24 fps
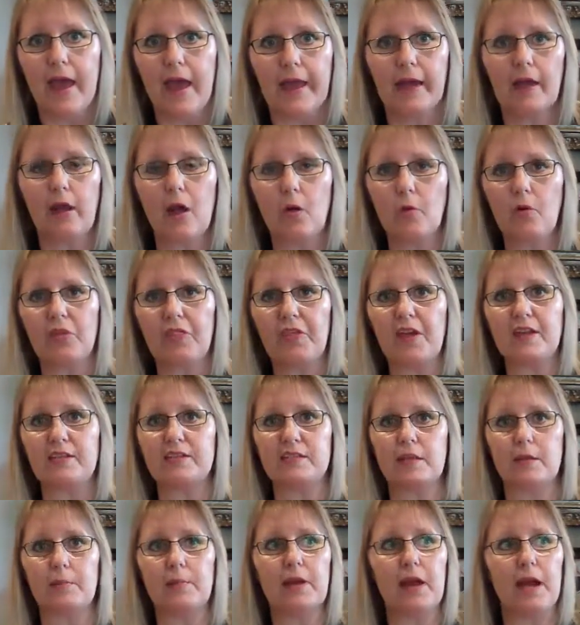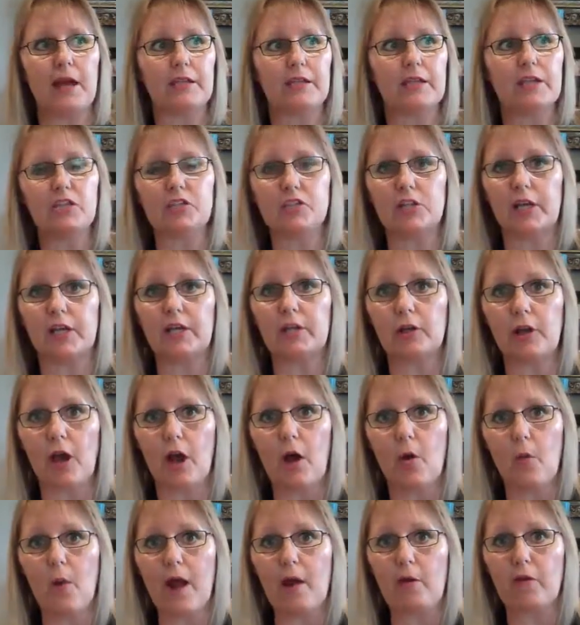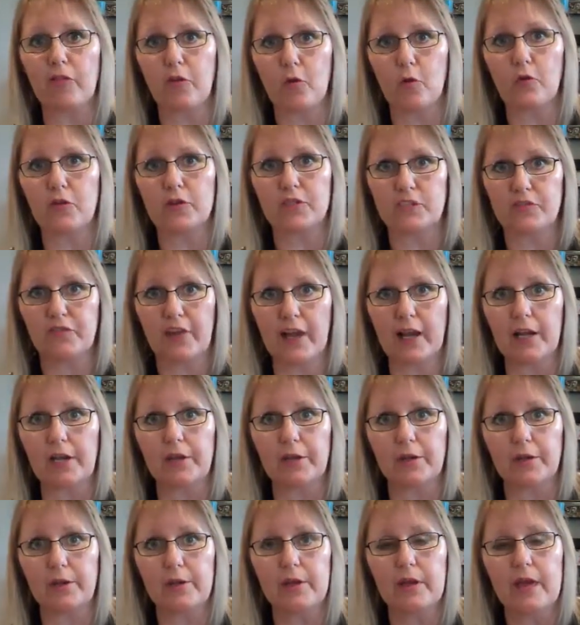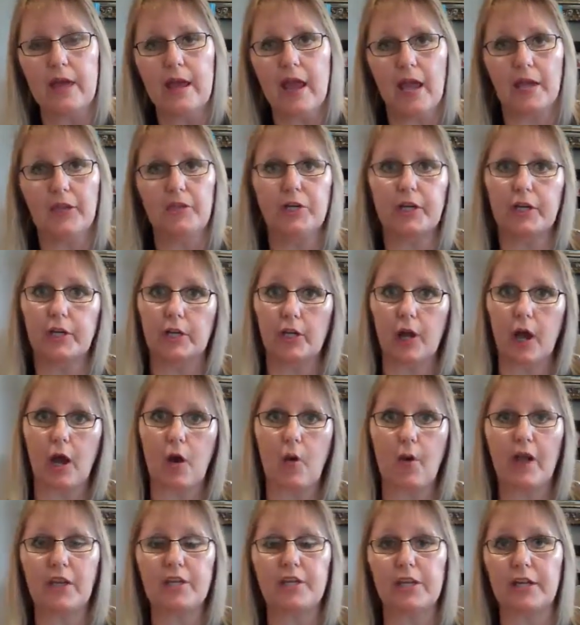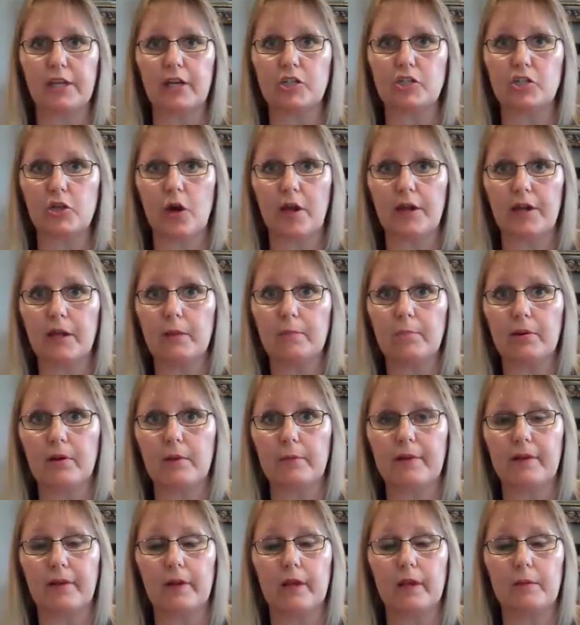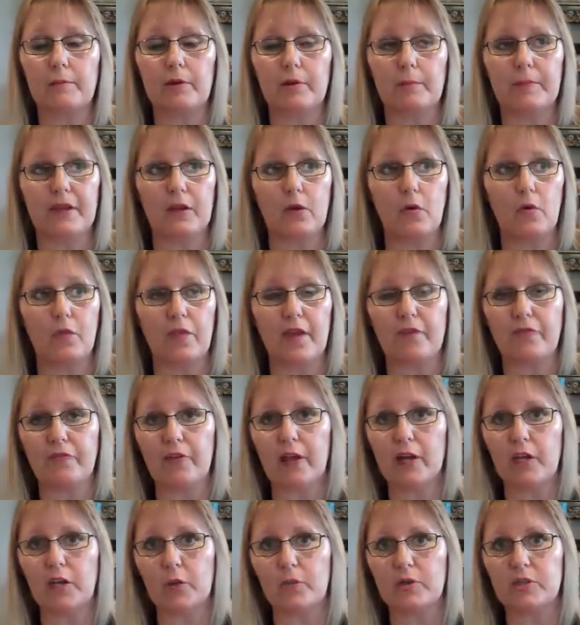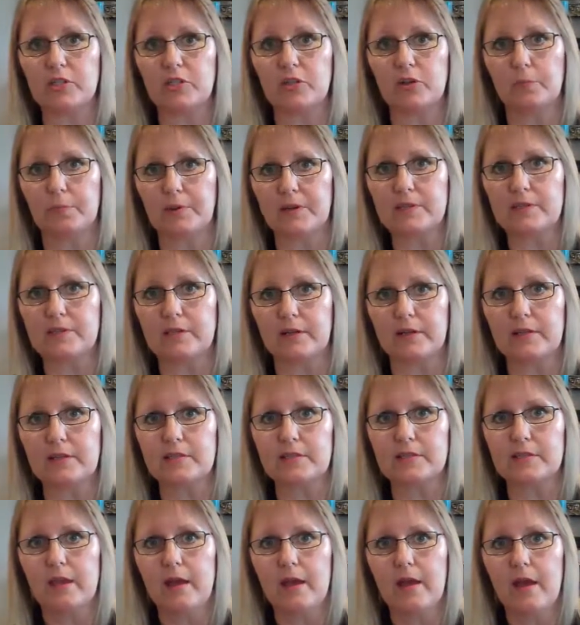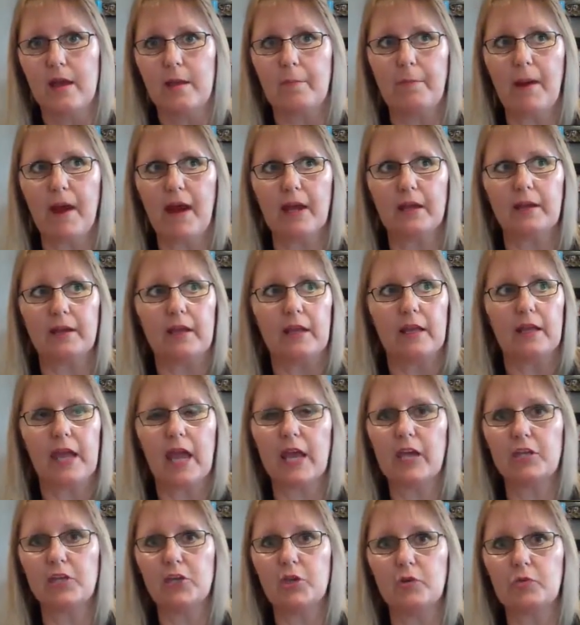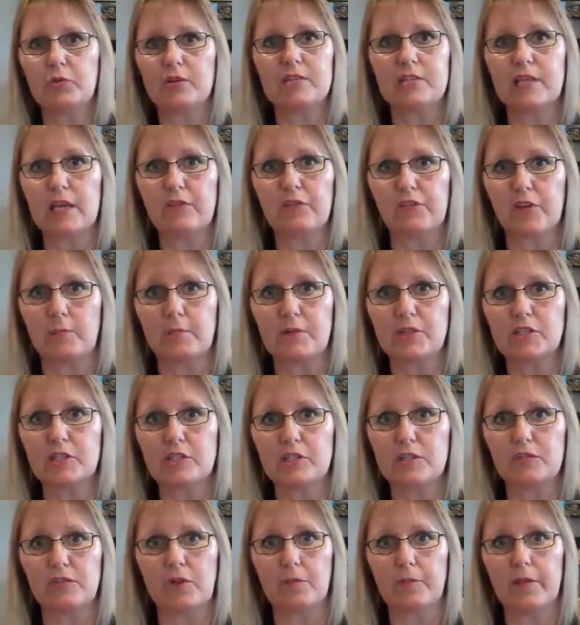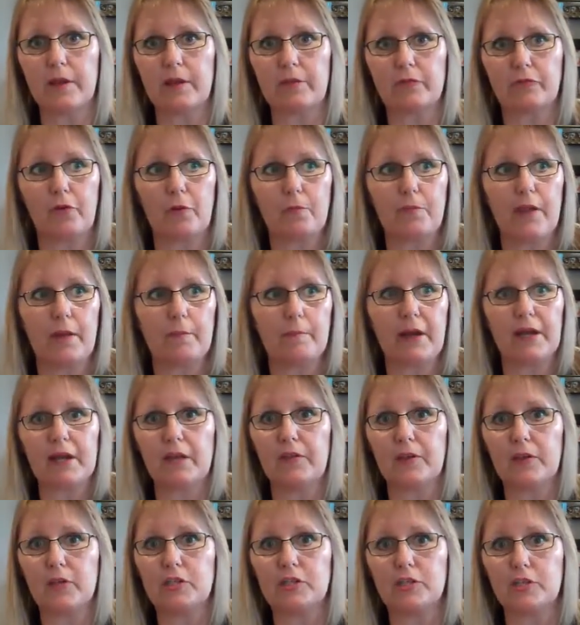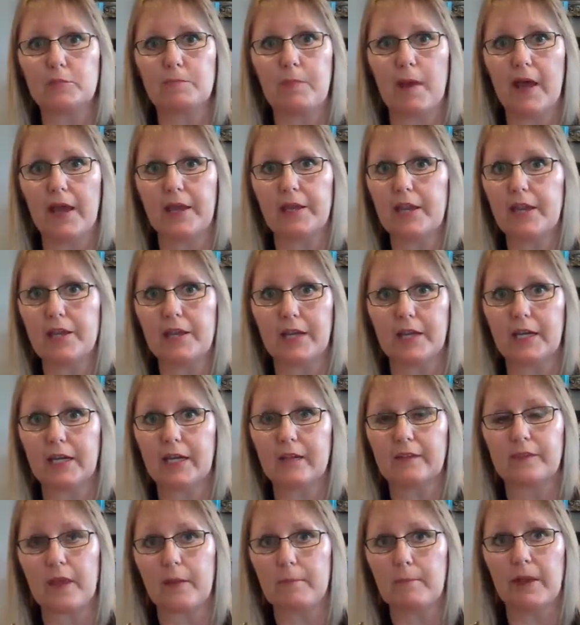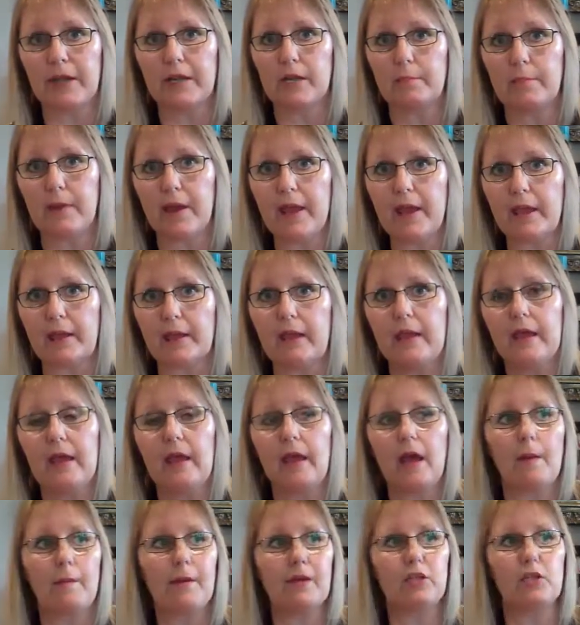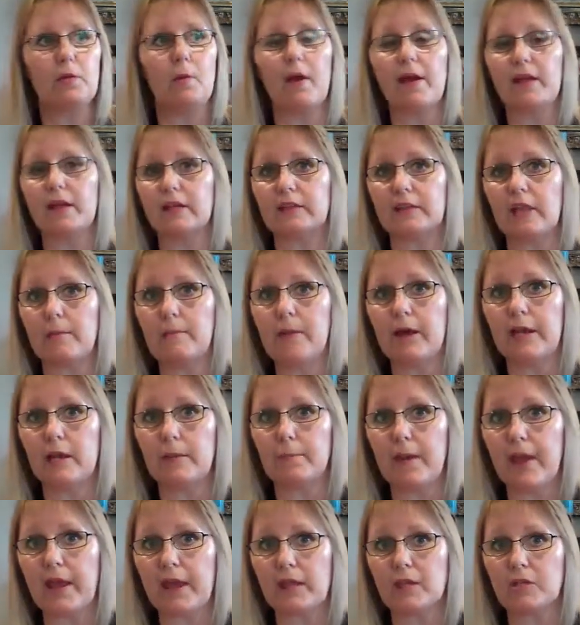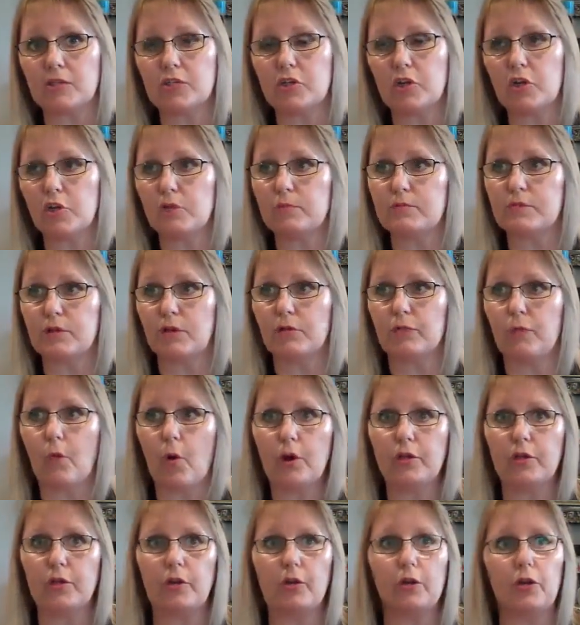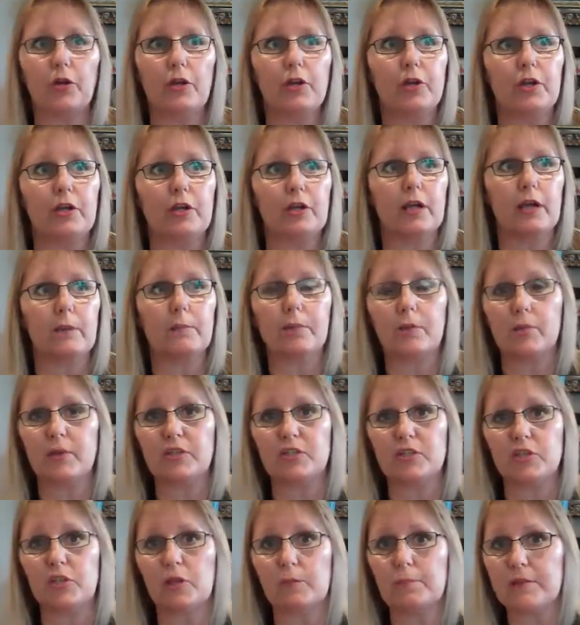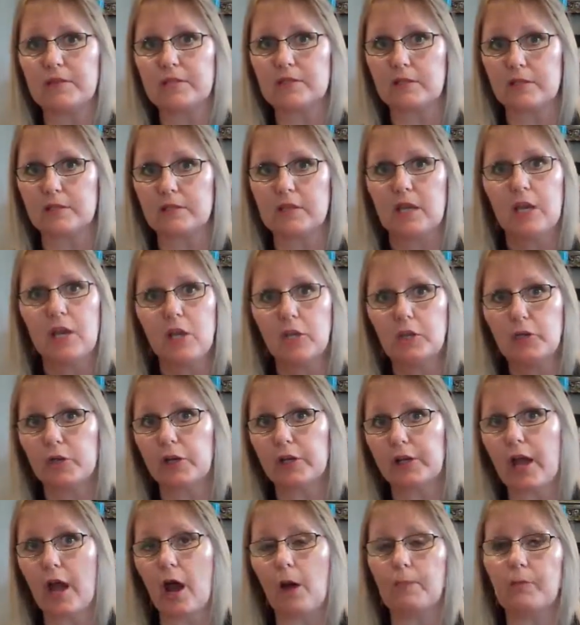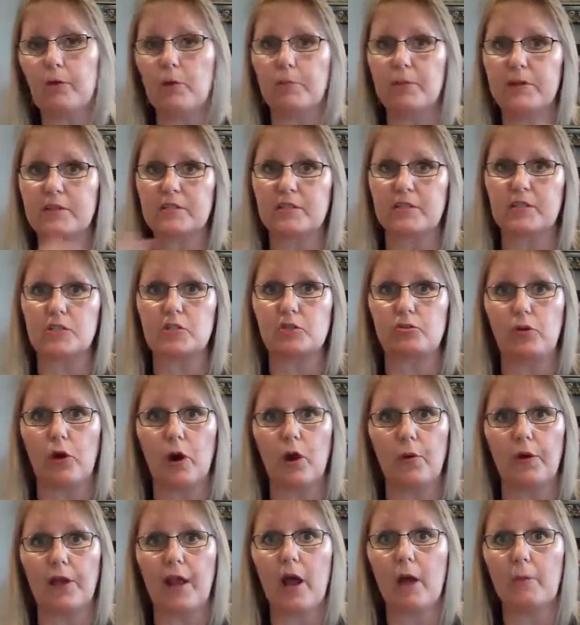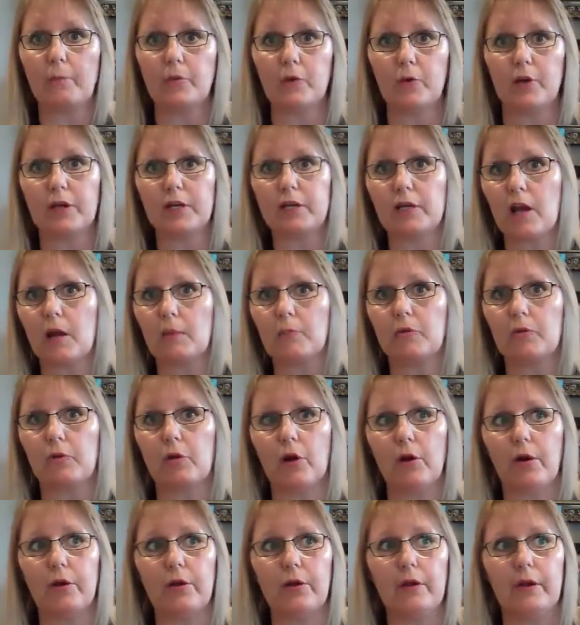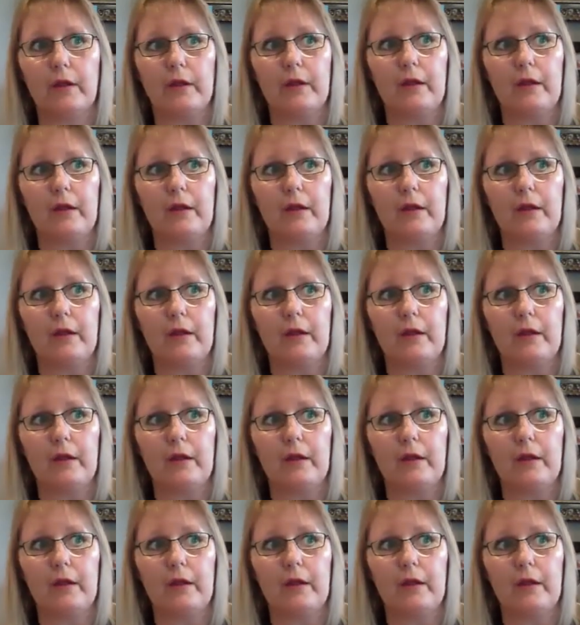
And like with that seminar, yes, you're going to go away with all this value and you're going to go away and you're going to try and implement, implement all that value into your business. But can you receive commissions from that from that money that you just paid? Are you going to get that money back? I mean, you might get that money back in terms of what you learn and implement to your business. You could help your business grow and help your income grow.